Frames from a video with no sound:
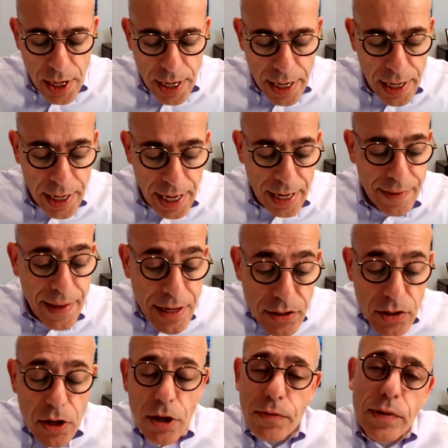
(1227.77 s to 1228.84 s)
And they
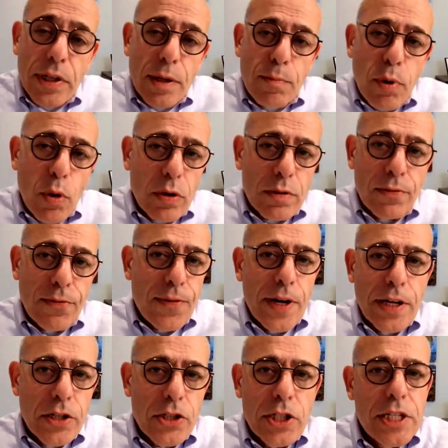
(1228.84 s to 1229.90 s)
served an important
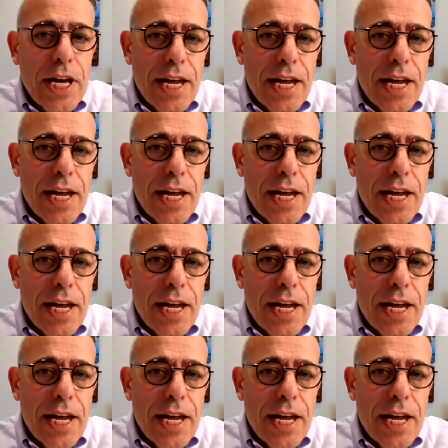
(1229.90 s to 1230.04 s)
function